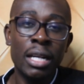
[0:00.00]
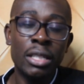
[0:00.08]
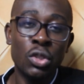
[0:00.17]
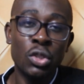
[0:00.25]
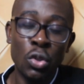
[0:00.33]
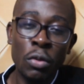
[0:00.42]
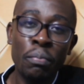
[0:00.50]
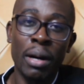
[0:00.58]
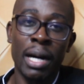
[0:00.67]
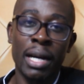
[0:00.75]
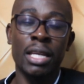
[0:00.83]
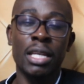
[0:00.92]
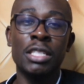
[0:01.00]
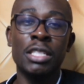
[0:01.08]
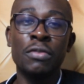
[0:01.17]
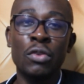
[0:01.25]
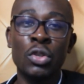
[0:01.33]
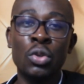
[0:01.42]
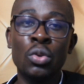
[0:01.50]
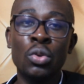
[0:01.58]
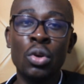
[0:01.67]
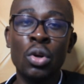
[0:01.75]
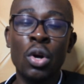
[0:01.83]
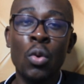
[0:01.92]
good package for you,
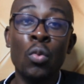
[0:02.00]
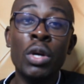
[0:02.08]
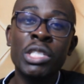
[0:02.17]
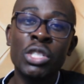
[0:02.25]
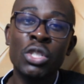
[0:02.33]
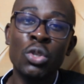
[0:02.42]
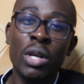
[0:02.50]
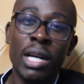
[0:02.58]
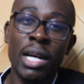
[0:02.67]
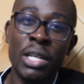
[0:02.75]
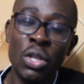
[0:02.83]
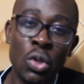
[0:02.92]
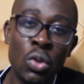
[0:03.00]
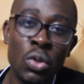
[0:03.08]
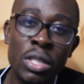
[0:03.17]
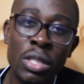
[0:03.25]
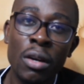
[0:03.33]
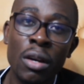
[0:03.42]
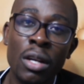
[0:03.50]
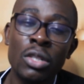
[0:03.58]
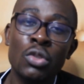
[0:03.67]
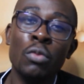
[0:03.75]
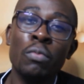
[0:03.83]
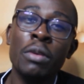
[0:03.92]
which you can use
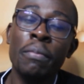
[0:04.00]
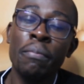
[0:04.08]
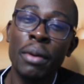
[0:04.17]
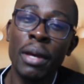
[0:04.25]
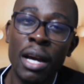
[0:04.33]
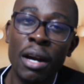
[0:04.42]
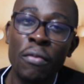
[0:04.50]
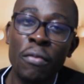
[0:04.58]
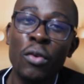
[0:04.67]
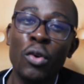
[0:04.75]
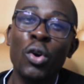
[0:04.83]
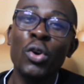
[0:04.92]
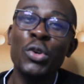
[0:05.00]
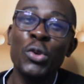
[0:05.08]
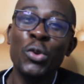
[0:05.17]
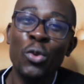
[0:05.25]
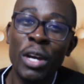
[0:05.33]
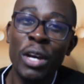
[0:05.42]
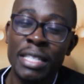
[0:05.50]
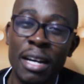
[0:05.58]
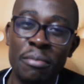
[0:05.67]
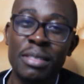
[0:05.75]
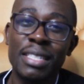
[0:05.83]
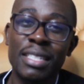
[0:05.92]
to prepare for your
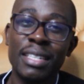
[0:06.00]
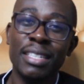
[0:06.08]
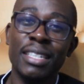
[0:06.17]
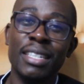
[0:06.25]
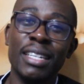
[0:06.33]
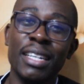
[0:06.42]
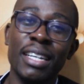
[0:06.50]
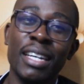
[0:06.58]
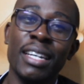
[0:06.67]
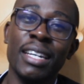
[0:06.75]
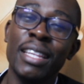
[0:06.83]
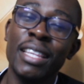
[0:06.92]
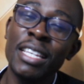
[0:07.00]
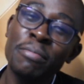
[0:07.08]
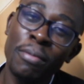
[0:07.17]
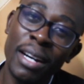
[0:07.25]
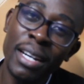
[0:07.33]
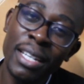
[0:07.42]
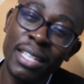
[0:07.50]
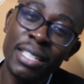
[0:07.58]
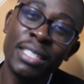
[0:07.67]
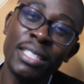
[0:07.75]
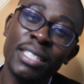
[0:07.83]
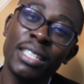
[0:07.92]
exams. And this
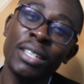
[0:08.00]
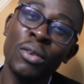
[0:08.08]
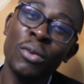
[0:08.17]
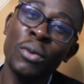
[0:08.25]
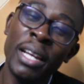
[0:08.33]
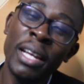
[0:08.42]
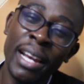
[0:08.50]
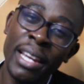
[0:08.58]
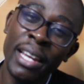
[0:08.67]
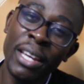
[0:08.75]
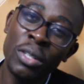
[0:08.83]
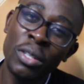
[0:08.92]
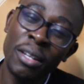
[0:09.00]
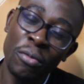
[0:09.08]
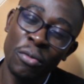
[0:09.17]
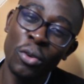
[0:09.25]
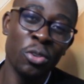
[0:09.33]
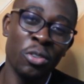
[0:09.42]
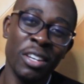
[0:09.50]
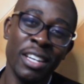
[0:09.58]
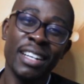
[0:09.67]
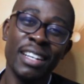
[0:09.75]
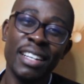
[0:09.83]
package will include the following.